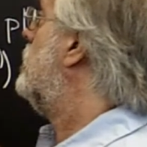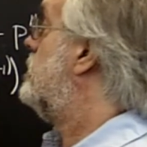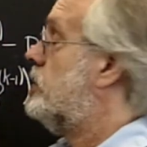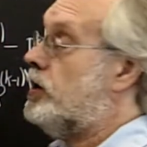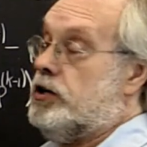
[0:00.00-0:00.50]
as
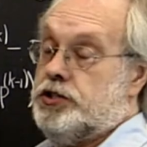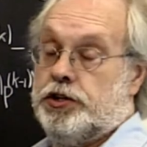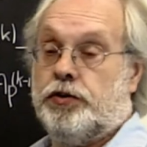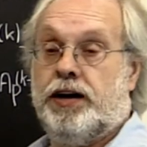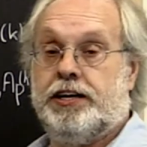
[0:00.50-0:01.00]
the
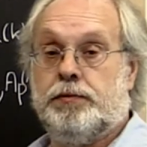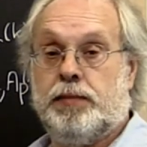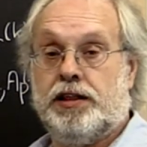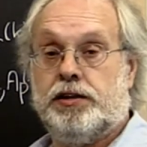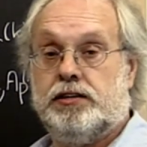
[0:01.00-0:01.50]
conjugate gradient
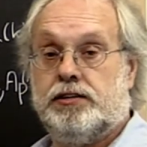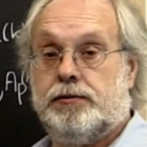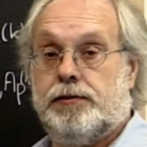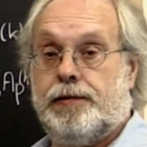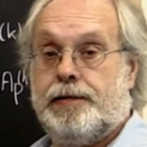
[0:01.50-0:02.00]
method,
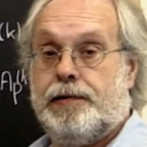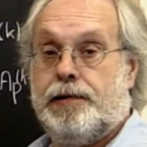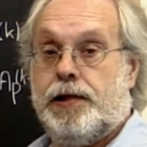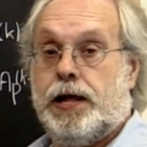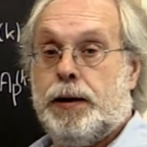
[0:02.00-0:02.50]

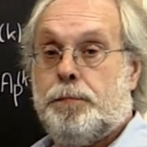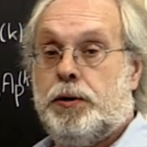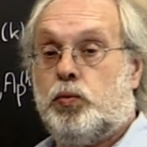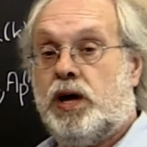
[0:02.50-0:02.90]
but